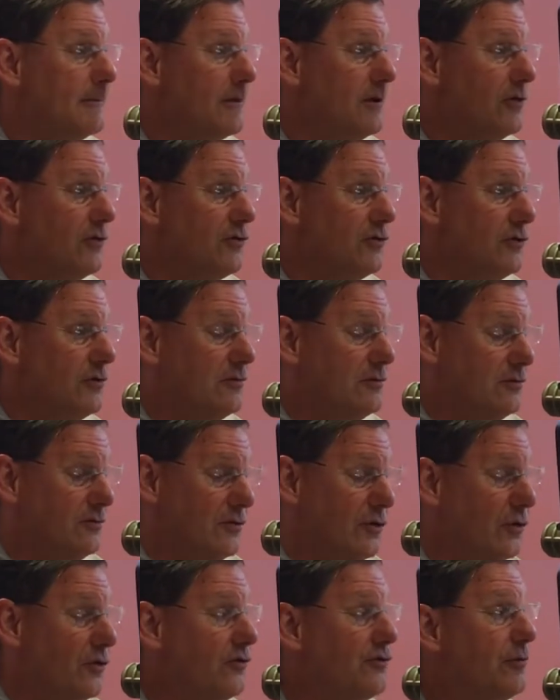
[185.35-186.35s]
is
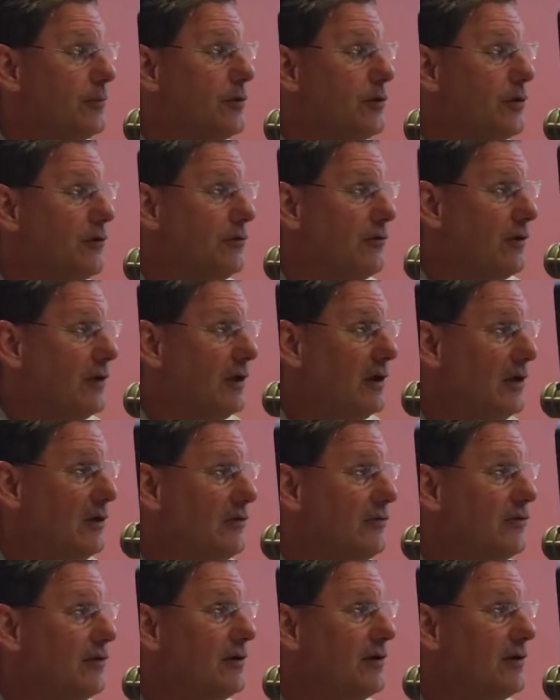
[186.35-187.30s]
doing some good things,